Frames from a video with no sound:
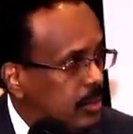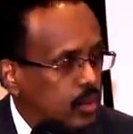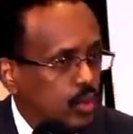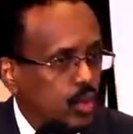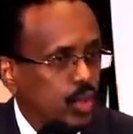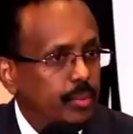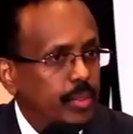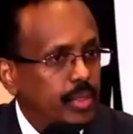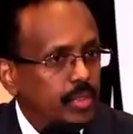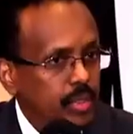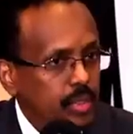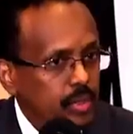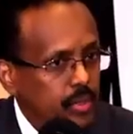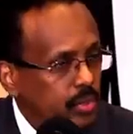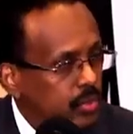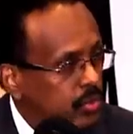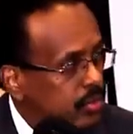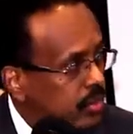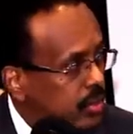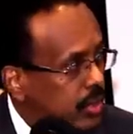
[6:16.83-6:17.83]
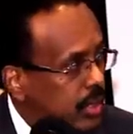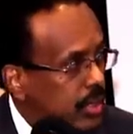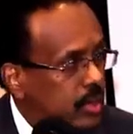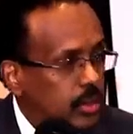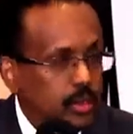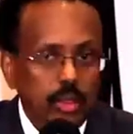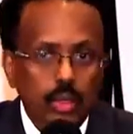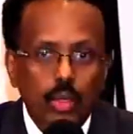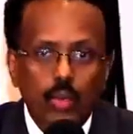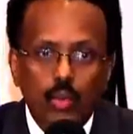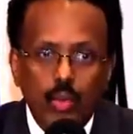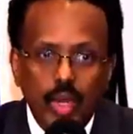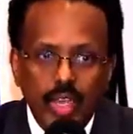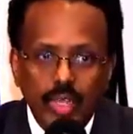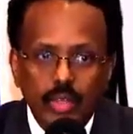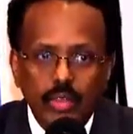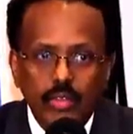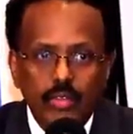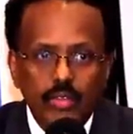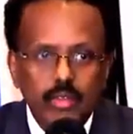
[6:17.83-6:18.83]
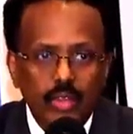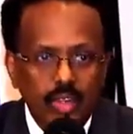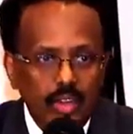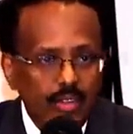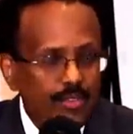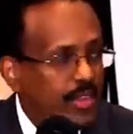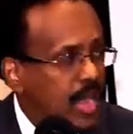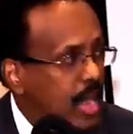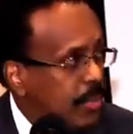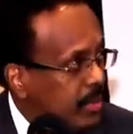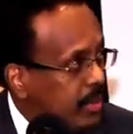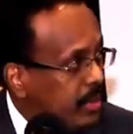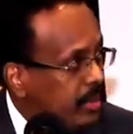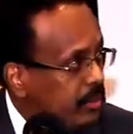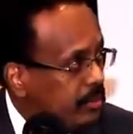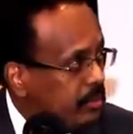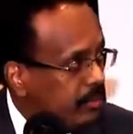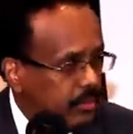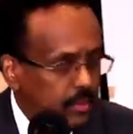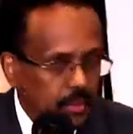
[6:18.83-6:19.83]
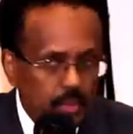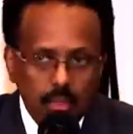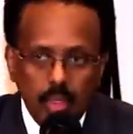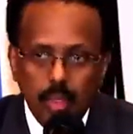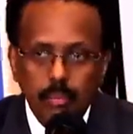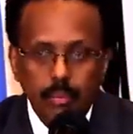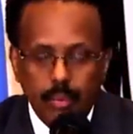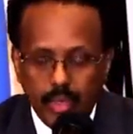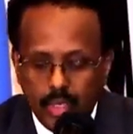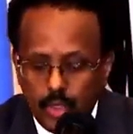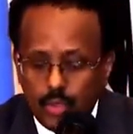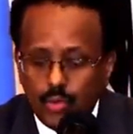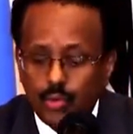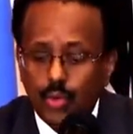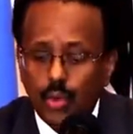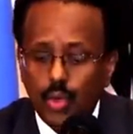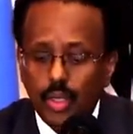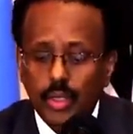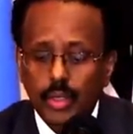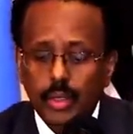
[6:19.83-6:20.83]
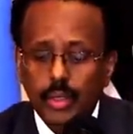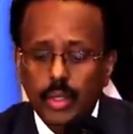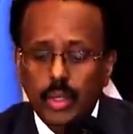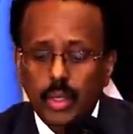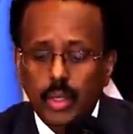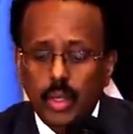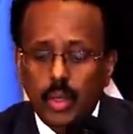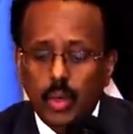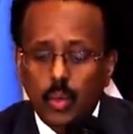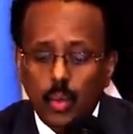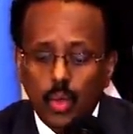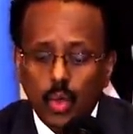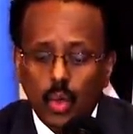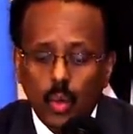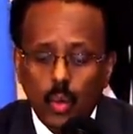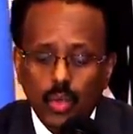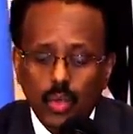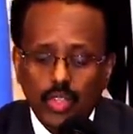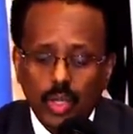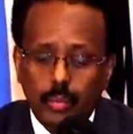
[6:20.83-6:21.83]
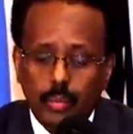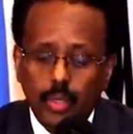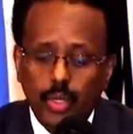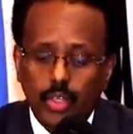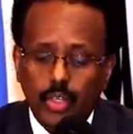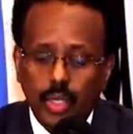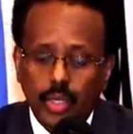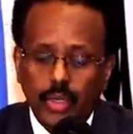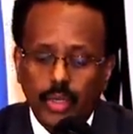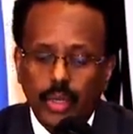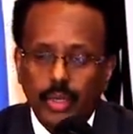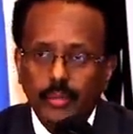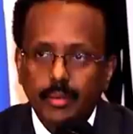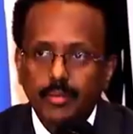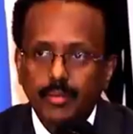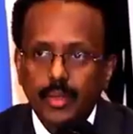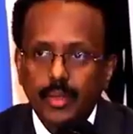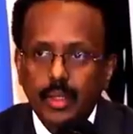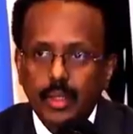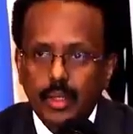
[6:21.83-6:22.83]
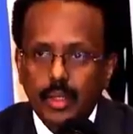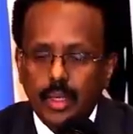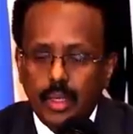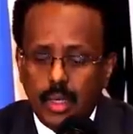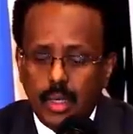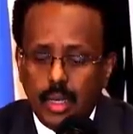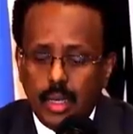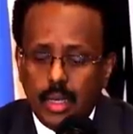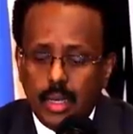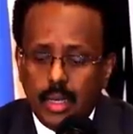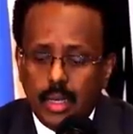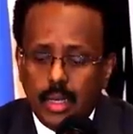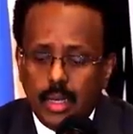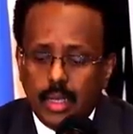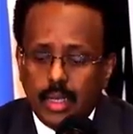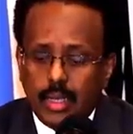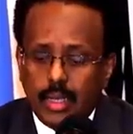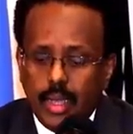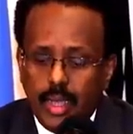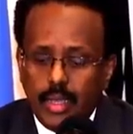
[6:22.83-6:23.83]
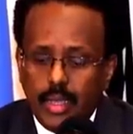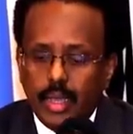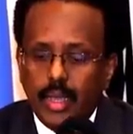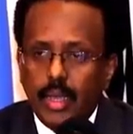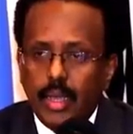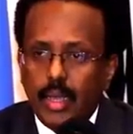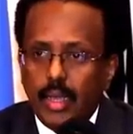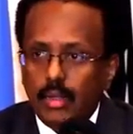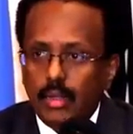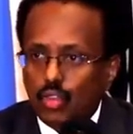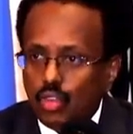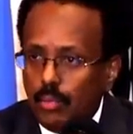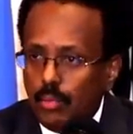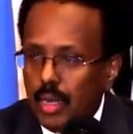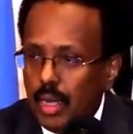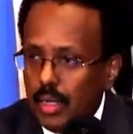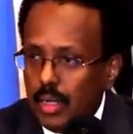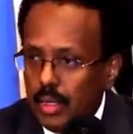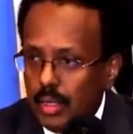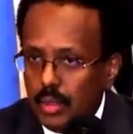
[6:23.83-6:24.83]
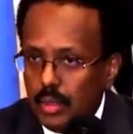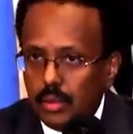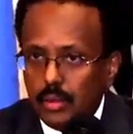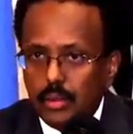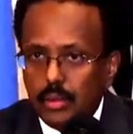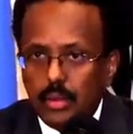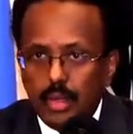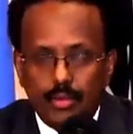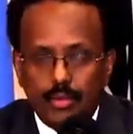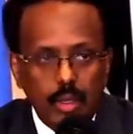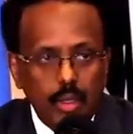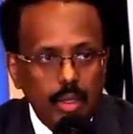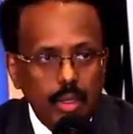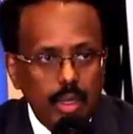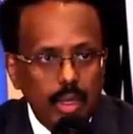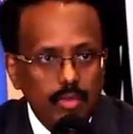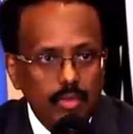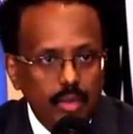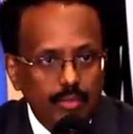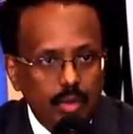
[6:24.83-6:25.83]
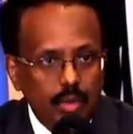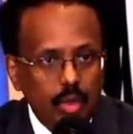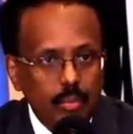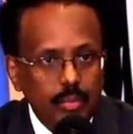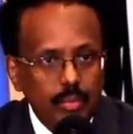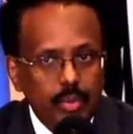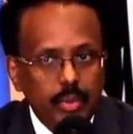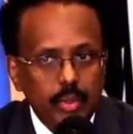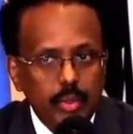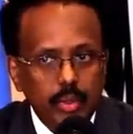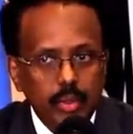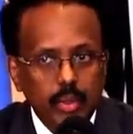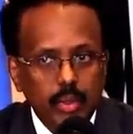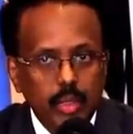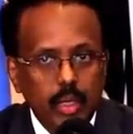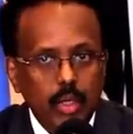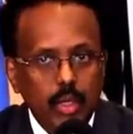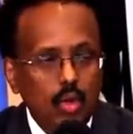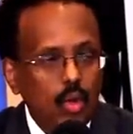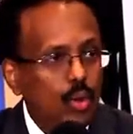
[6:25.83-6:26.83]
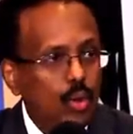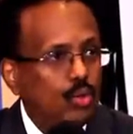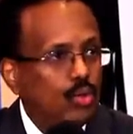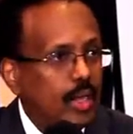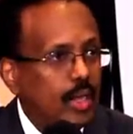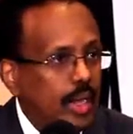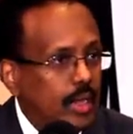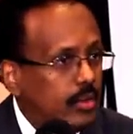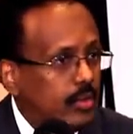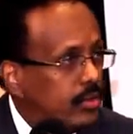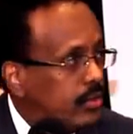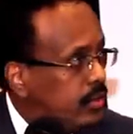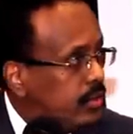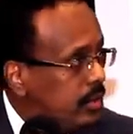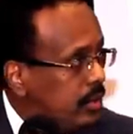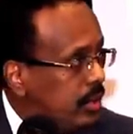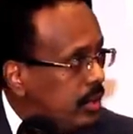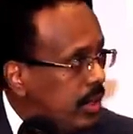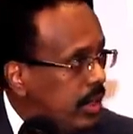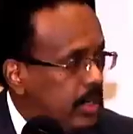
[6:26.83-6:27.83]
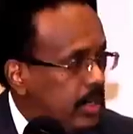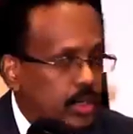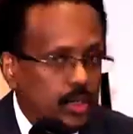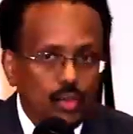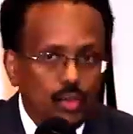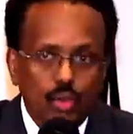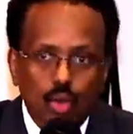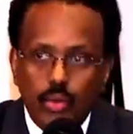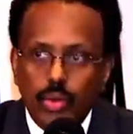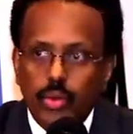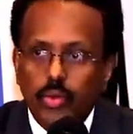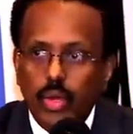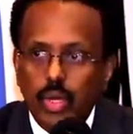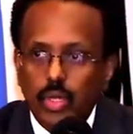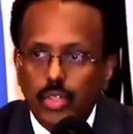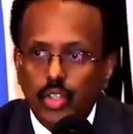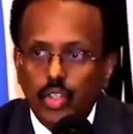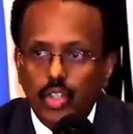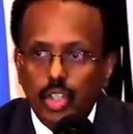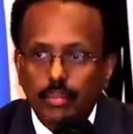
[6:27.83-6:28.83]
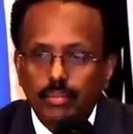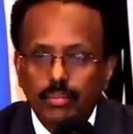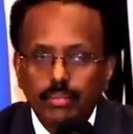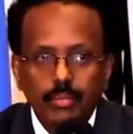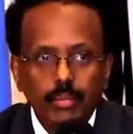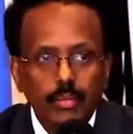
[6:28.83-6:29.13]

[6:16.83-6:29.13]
do business, and raise their family peacefully. We always appreciate that. Kenya and Somalia definitely has developed a close ties and historic relationship